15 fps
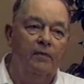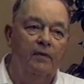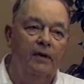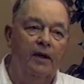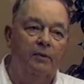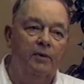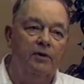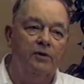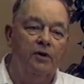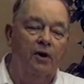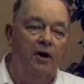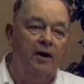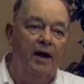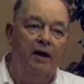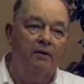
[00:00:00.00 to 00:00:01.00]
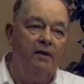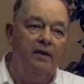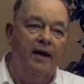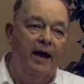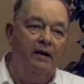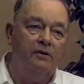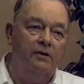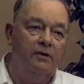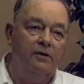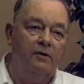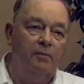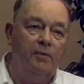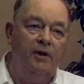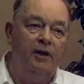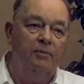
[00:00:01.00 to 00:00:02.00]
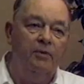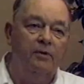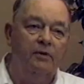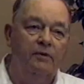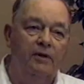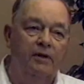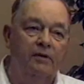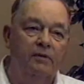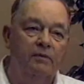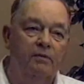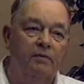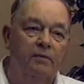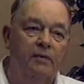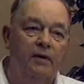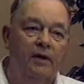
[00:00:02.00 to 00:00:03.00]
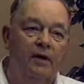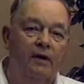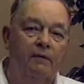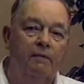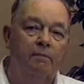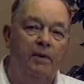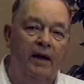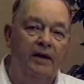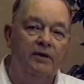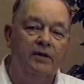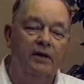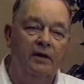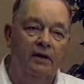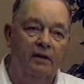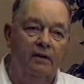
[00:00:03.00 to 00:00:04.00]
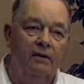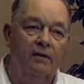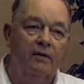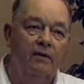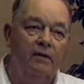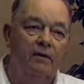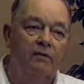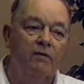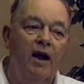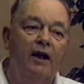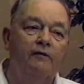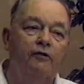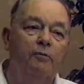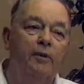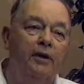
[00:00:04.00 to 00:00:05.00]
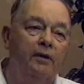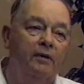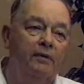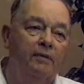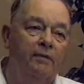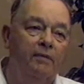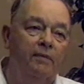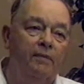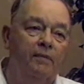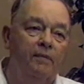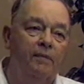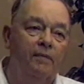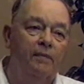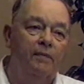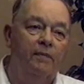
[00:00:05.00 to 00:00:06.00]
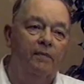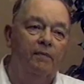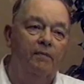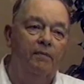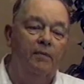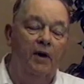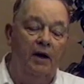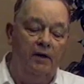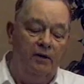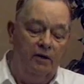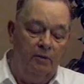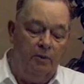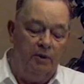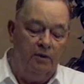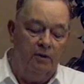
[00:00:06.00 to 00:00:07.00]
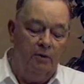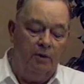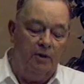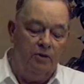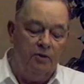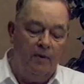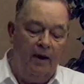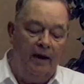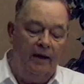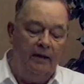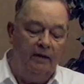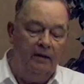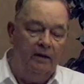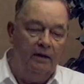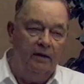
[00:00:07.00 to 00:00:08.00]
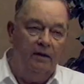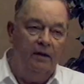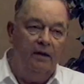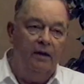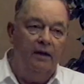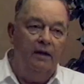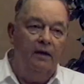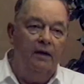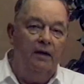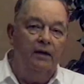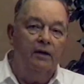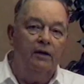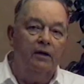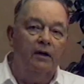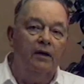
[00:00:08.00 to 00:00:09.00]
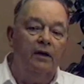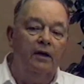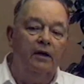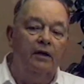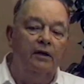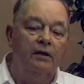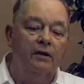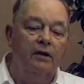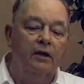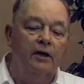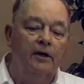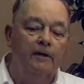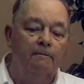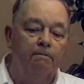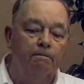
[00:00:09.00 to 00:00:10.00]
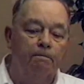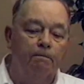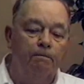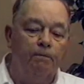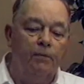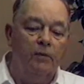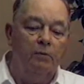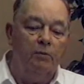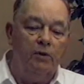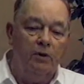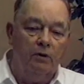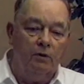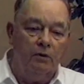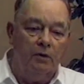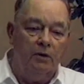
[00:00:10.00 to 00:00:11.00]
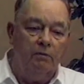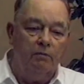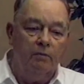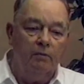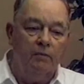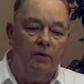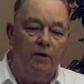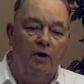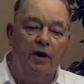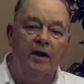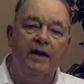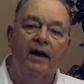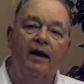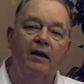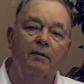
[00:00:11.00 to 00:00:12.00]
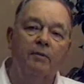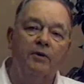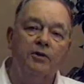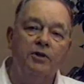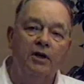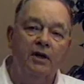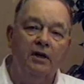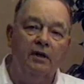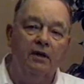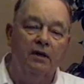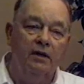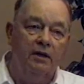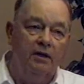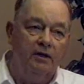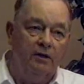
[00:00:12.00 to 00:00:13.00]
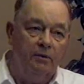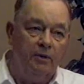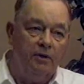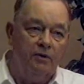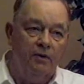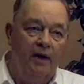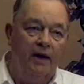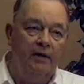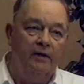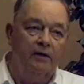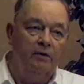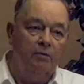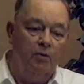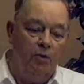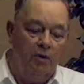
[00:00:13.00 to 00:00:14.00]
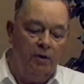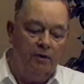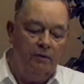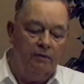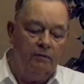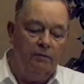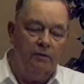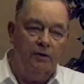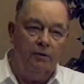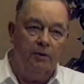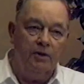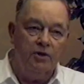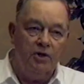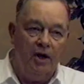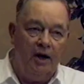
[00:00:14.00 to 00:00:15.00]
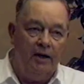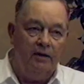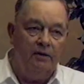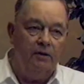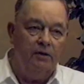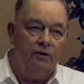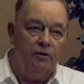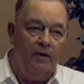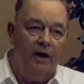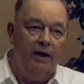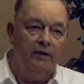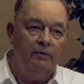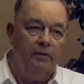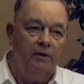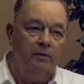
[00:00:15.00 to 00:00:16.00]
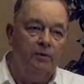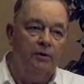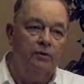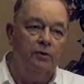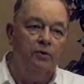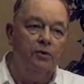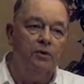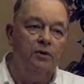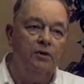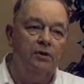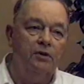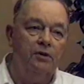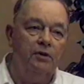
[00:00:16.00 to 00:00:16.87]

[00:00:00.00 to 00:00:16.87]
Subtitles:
They would turn out thousands of people. I mean, basic riflemen. But you were trained in, the 30 caliber machine gun. You were trained in a mortar You were trained with a bazooka.